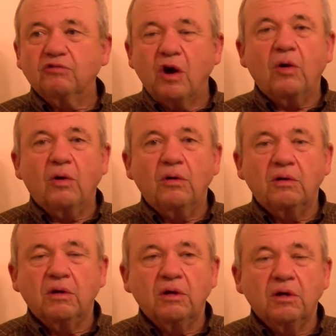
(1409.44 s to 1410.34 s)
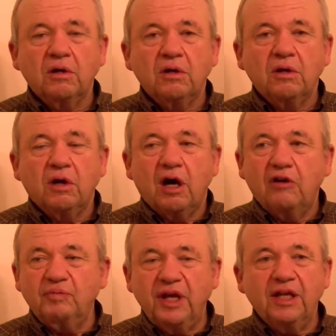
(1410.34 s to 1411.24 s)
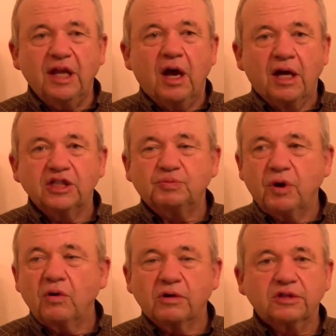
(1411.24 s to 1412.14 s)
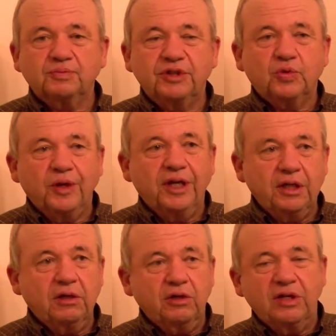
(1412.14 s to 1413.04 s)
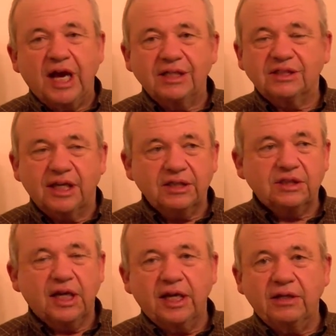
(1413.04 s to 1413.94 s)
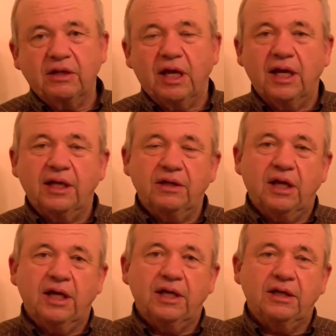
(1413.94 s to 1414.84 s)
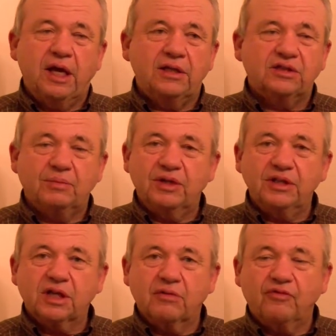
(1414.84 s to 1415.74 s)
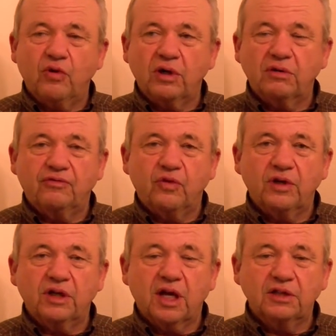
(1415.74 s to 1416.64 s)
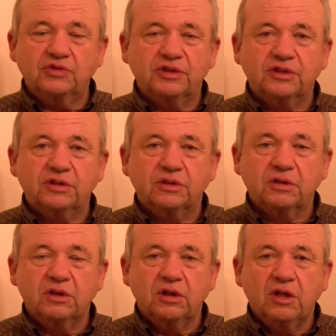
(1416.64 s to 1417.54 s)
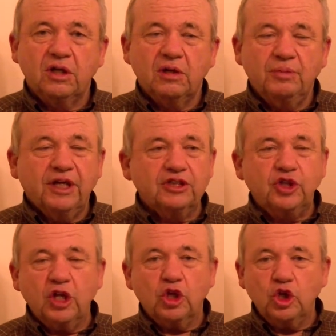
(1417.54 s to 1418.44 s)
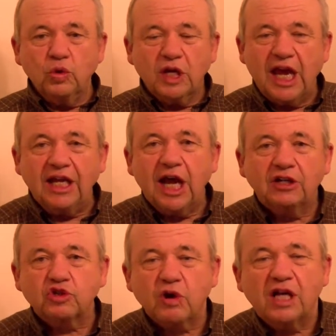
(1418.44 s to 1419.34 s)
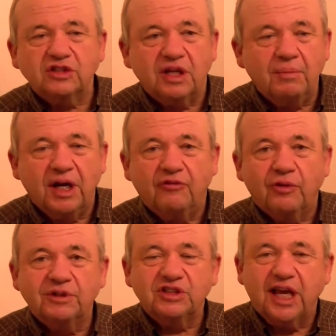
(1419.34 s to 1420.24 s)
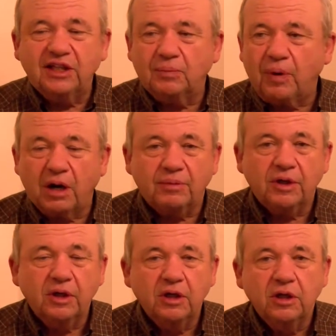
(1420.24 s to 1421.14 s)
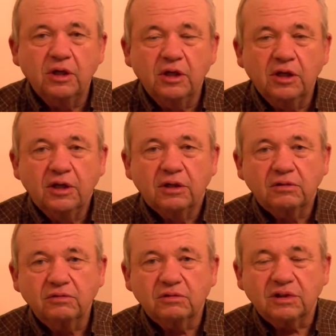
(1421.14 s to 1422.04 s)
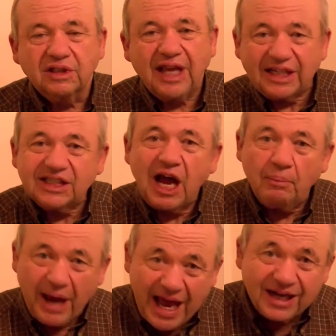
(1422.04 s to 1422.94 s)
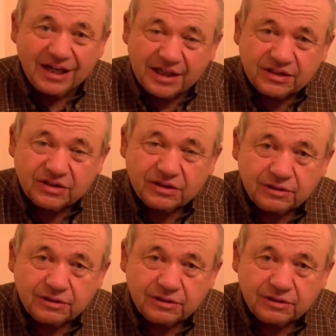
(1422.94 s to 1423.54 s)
role of being the honest brokers between the United States and some of these foreign countries, because you cannot trust somebody from the State Department. That's how bad it is.